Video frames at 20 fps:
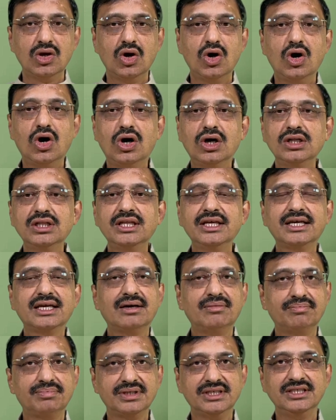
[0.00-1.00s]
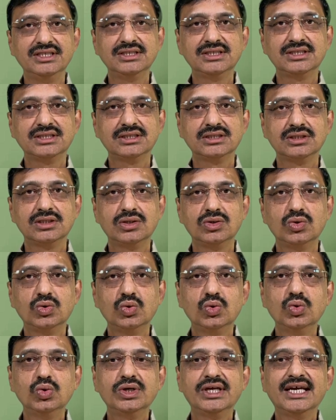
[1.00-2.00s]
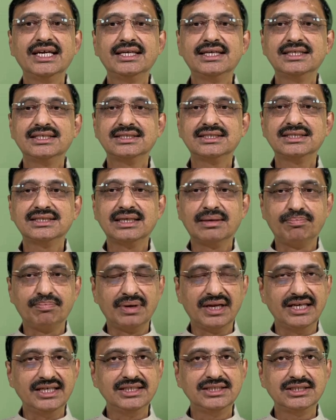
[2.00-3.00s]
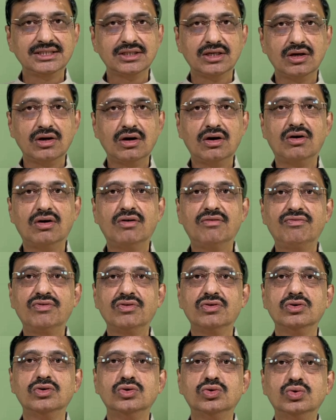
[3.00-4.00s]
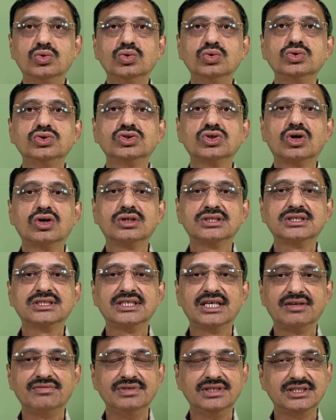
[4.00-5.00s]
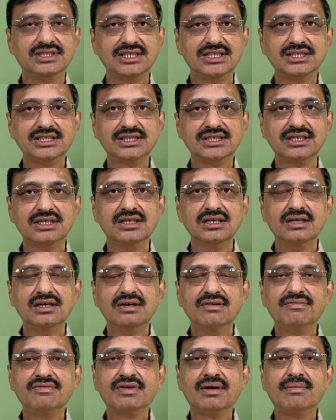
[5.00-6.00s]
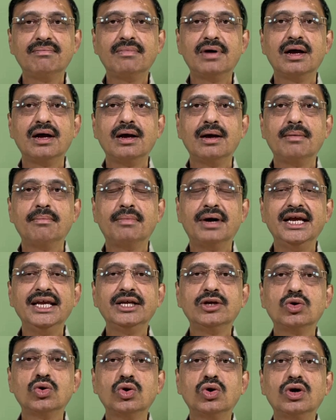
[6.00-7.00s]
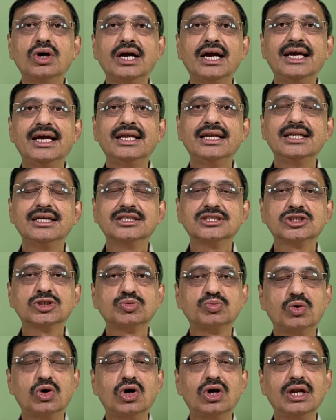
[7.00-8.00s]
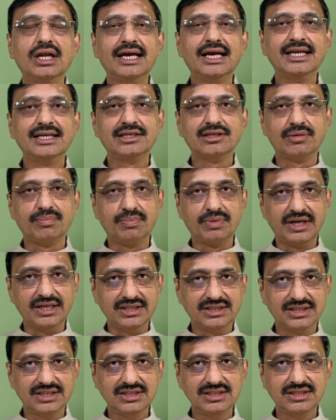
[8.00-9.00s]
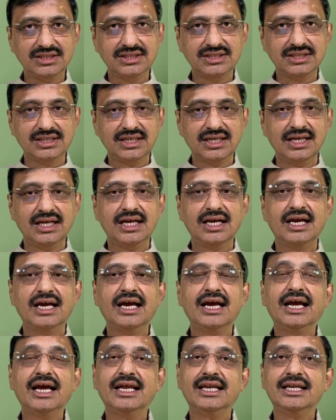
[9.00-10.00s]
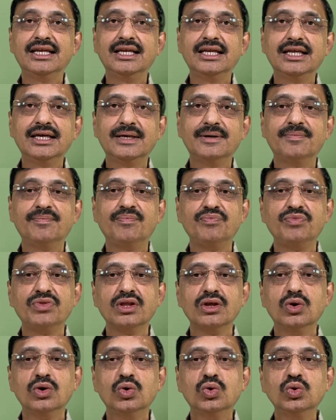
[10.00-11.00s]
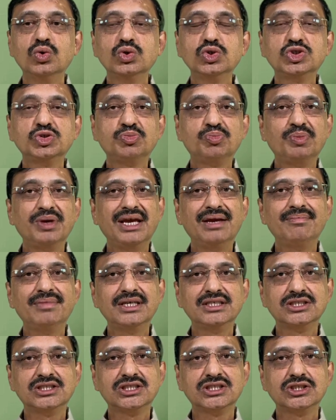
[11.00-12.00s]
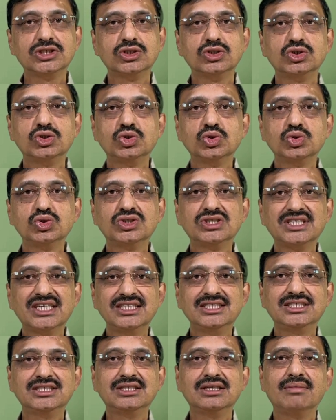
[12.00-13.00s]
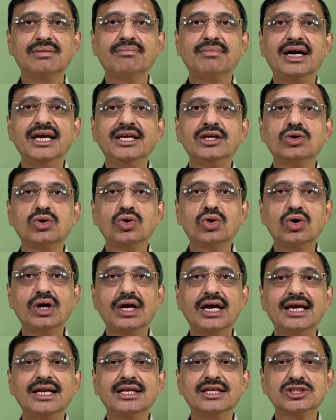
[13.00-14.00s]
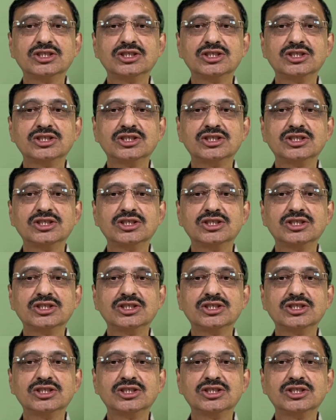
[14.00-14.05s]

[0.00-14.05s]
All the companies who get supplies of goods or services from micro and small enterprises and whose payments to such micro and